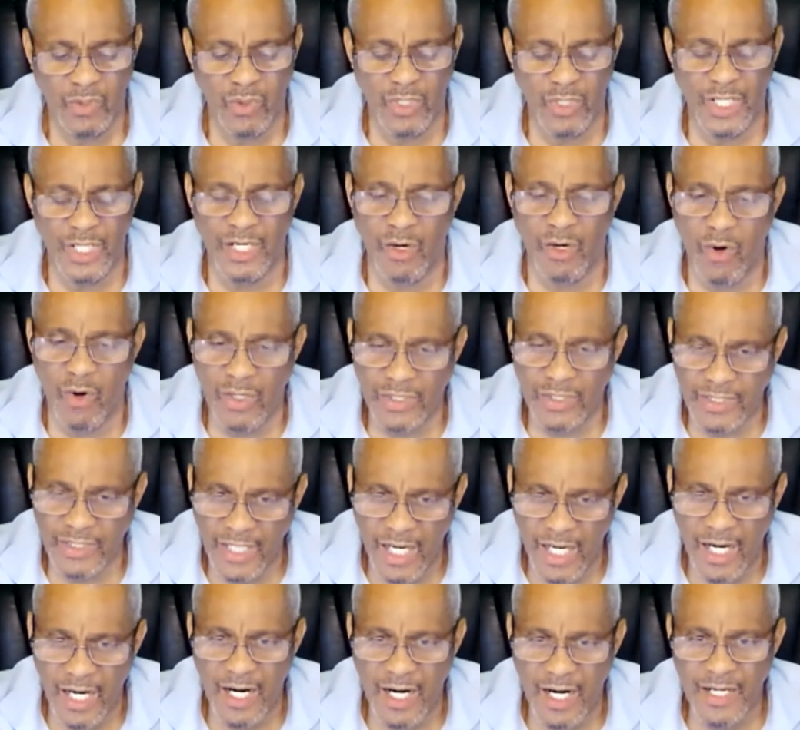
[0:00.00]
and on
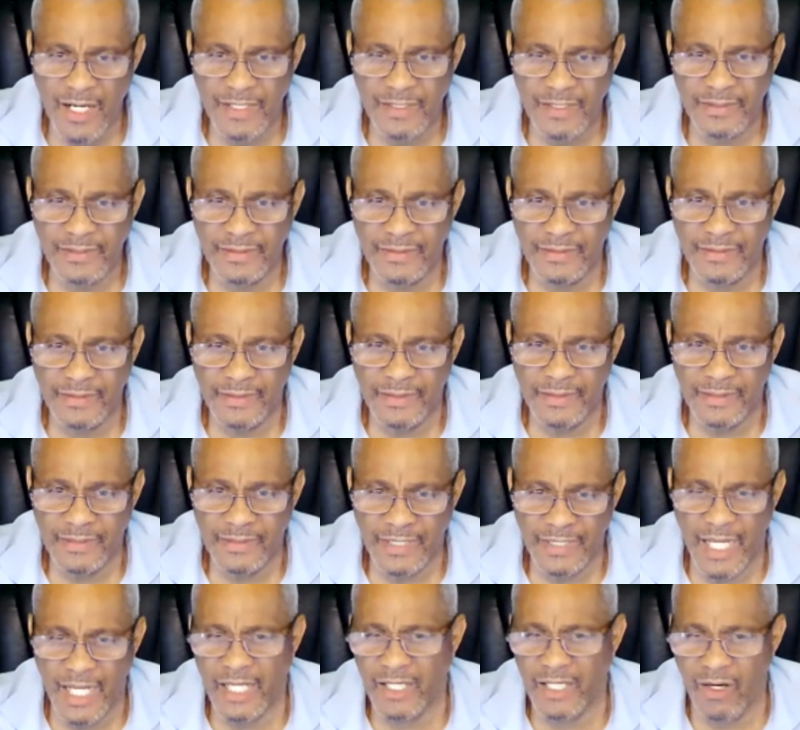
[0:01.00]
guard
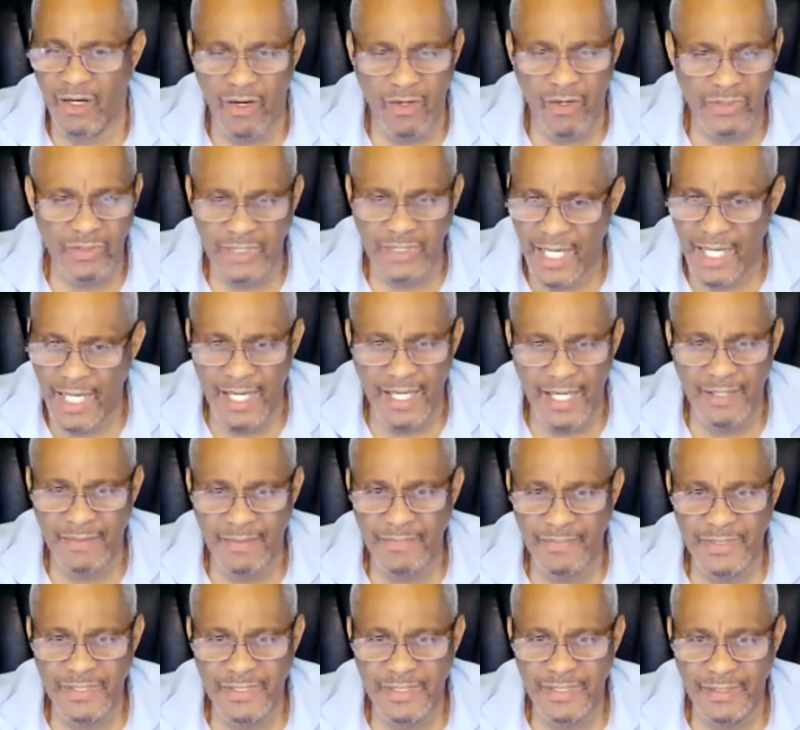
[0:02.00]
at all
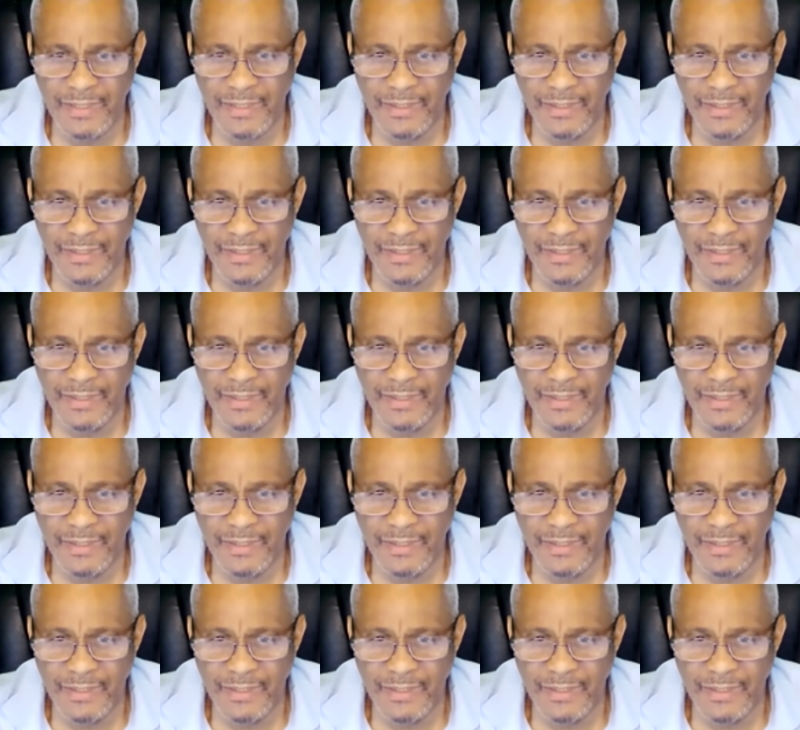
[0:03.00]
times.